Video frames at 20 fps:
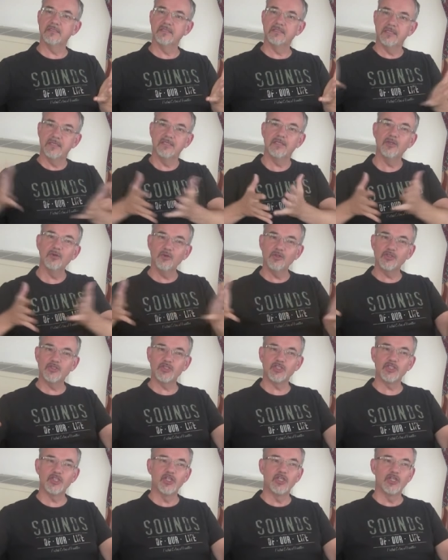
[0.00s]
It, it
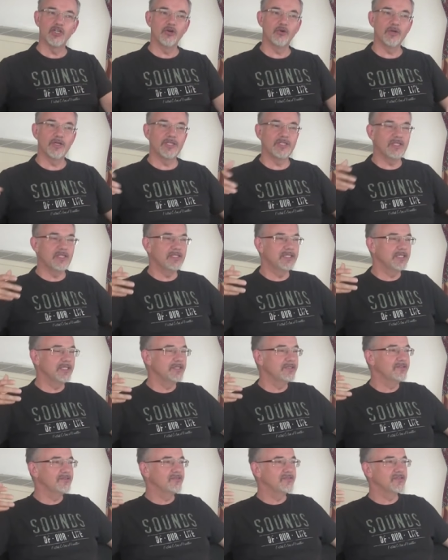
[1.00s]
looks or it, it,
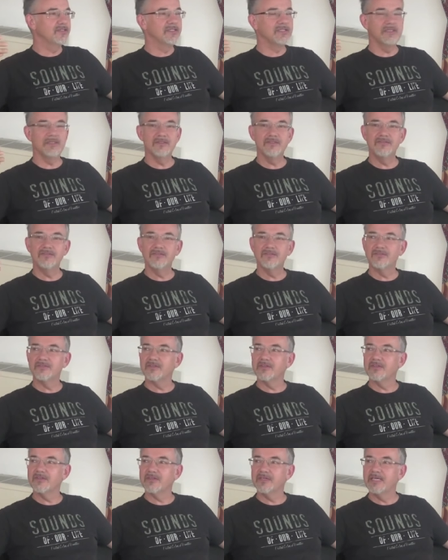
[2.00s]
it, it
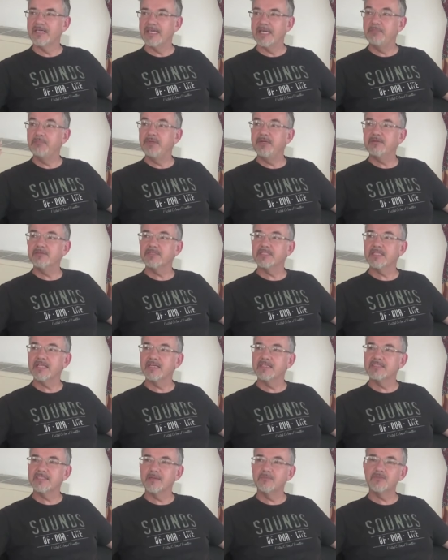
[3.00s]
uh, appears
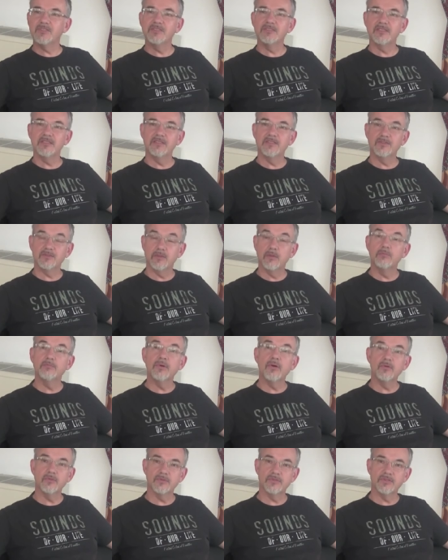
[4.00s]
like something that is
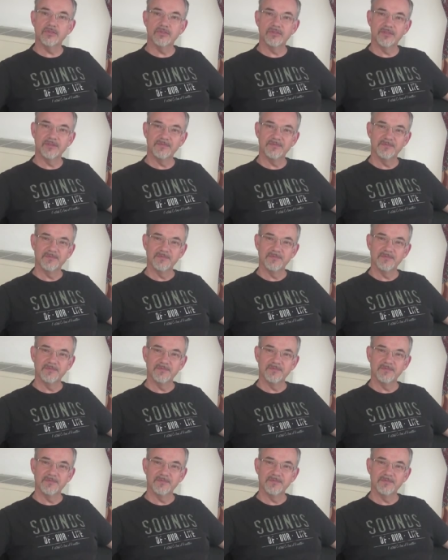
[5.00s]
composed. Yeah?